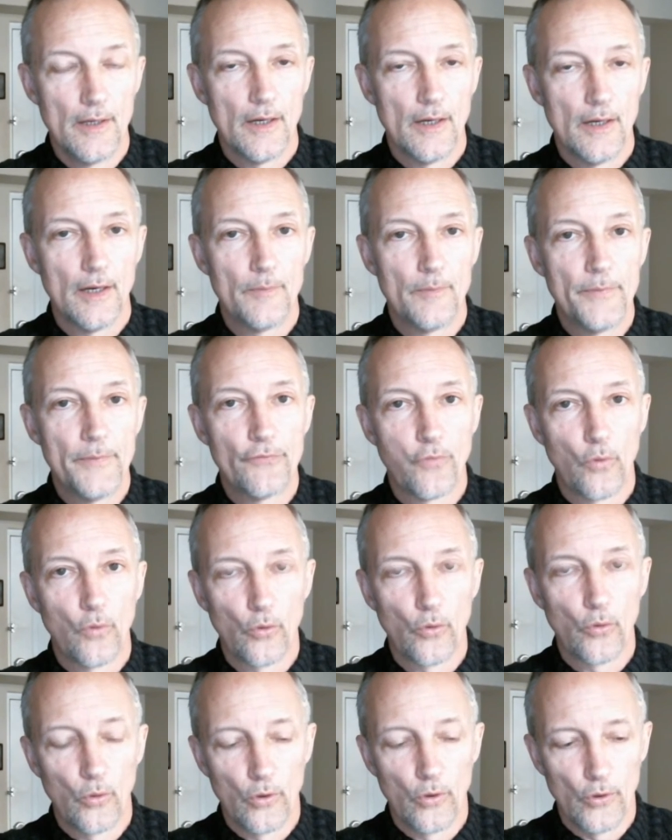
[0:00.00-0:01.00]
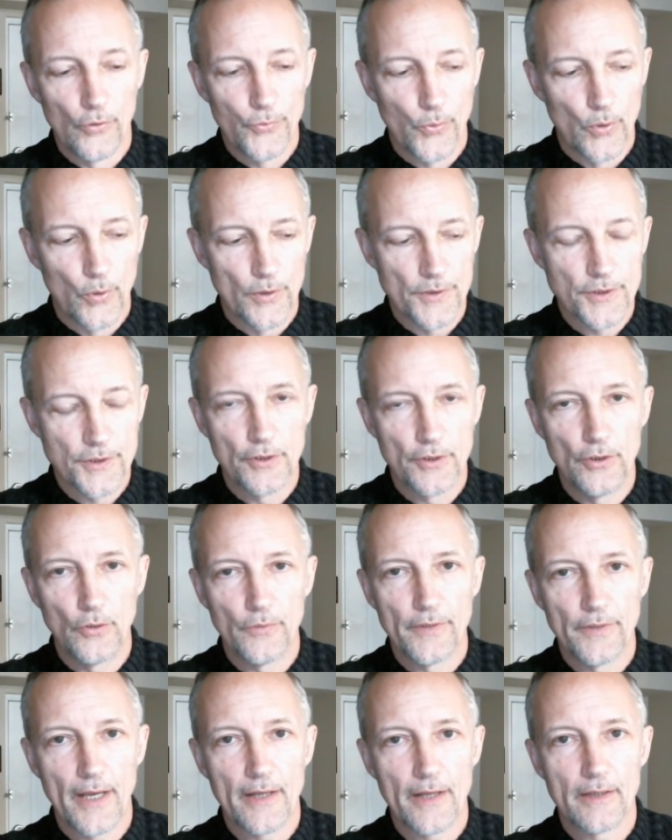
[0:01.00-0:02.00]
uh, before World War II.
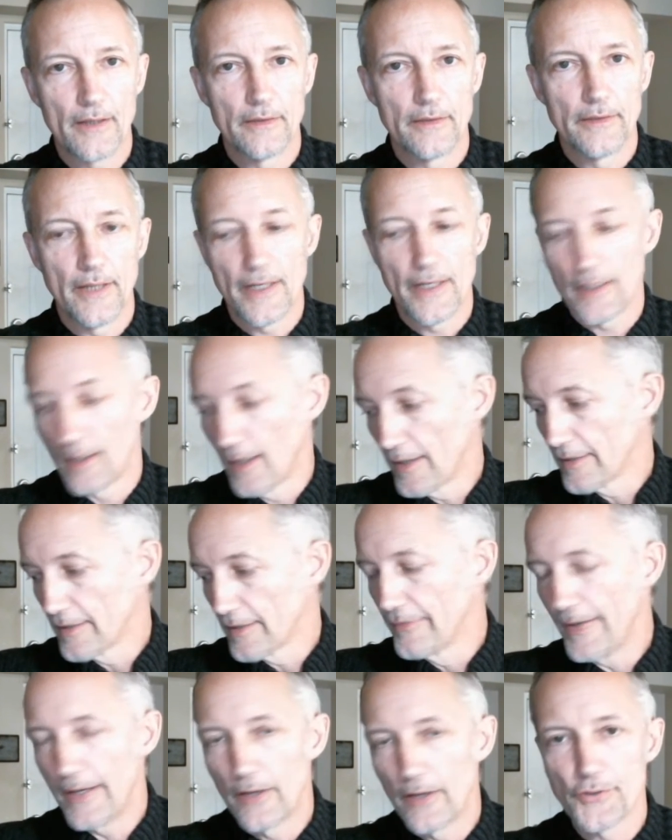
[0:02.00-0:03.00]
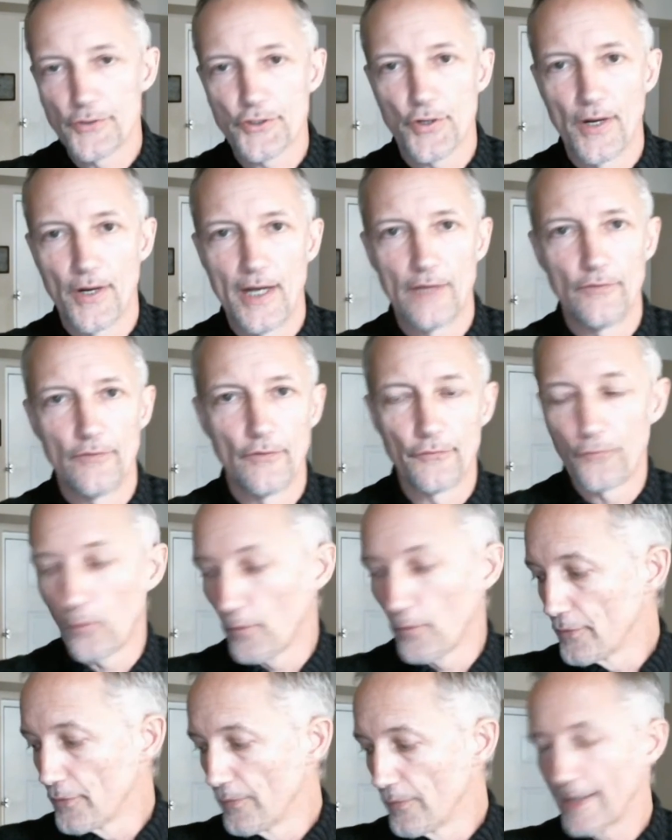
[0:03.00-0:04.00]
Not, not a lot of air travel
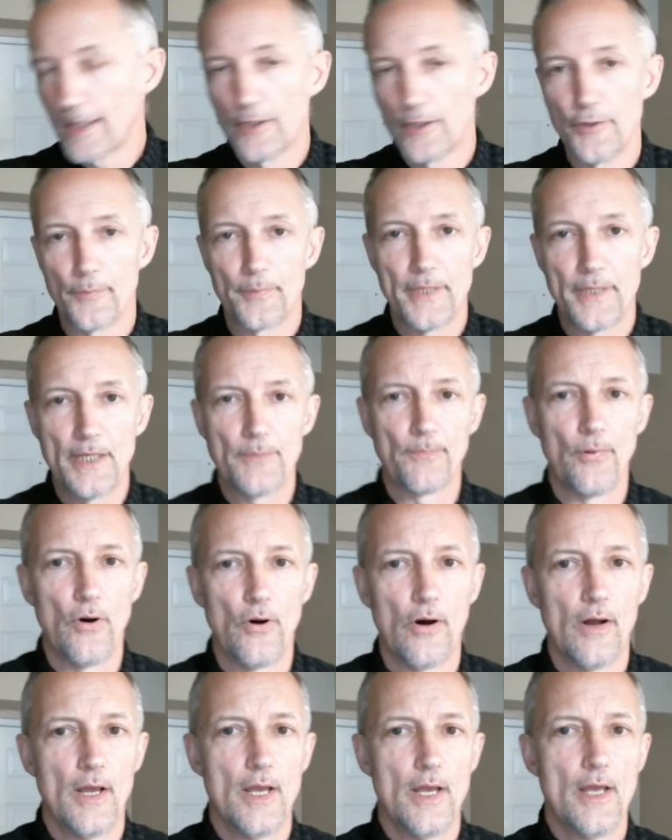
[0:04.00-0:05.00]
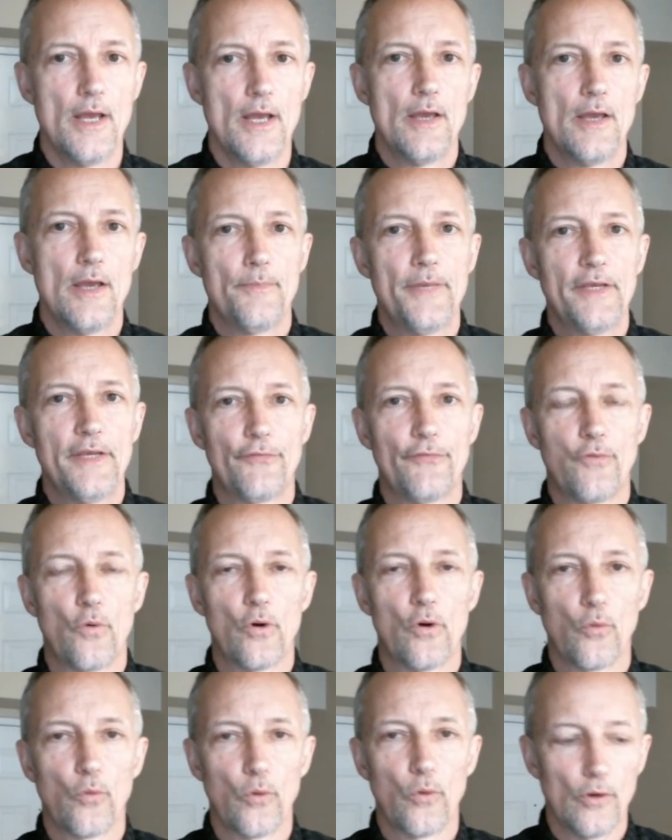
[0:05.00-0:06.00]
for the regular people
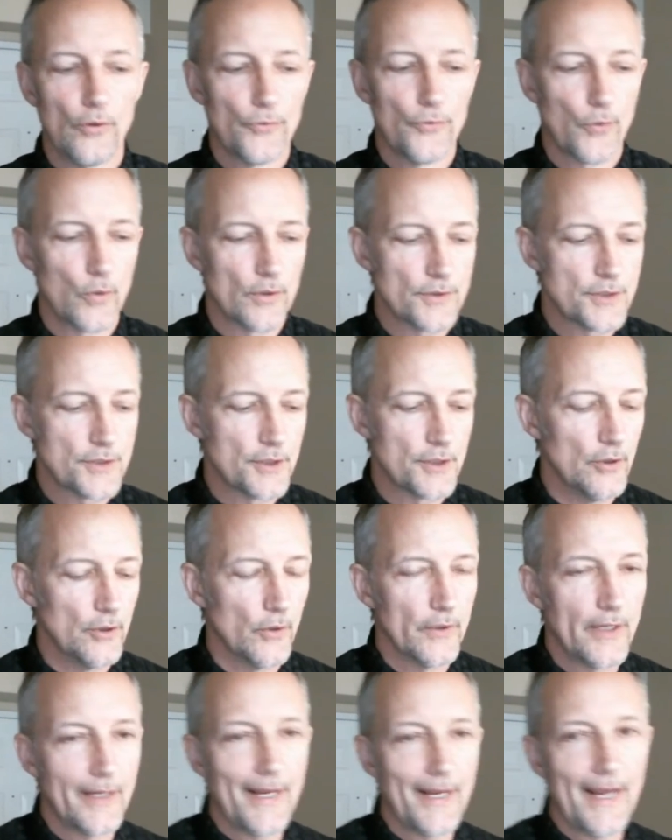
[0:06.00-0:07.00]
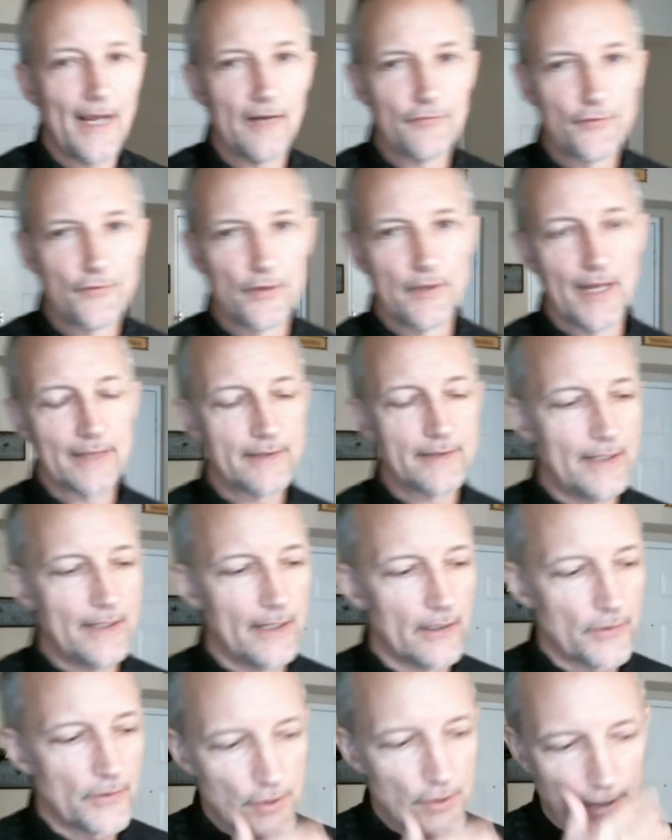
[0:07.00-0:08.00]
before World War II. And then after that, the
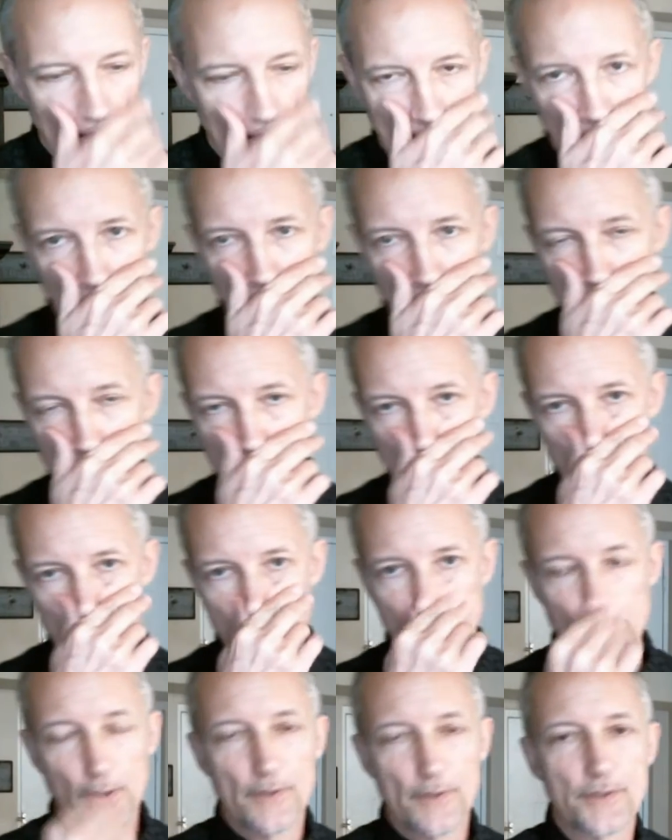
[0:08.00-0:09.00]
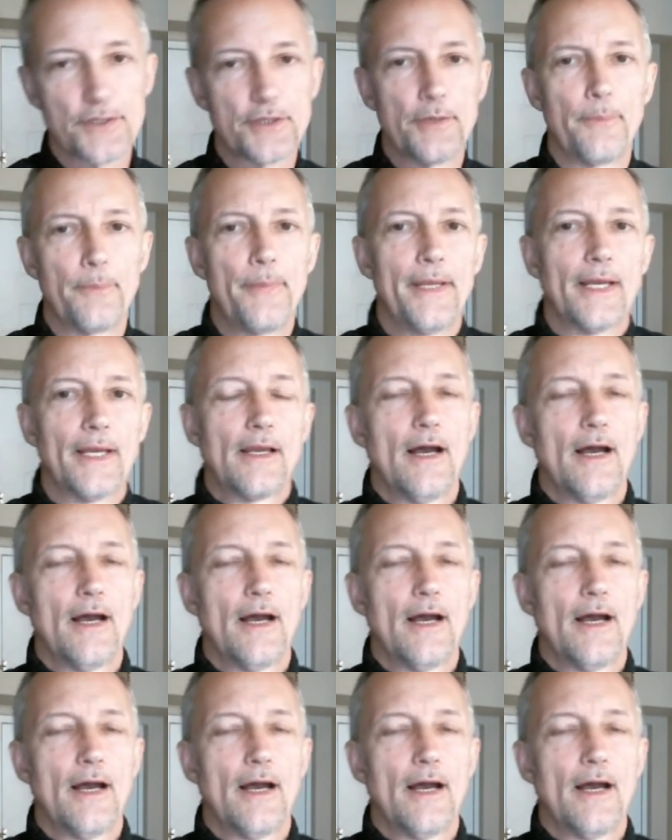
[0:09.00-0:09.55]
air travel starts to pick